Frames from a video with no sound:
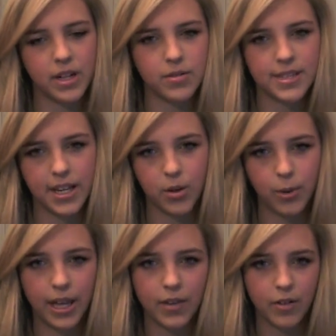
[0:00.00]
They don't take
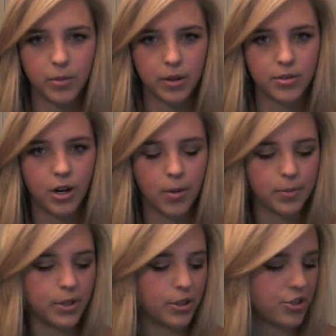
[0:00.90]
away from your
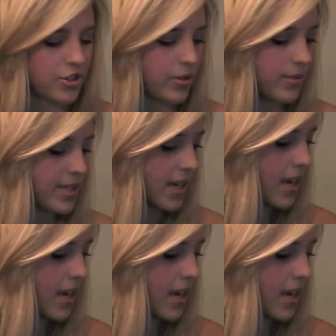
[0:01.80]
top or your shoes.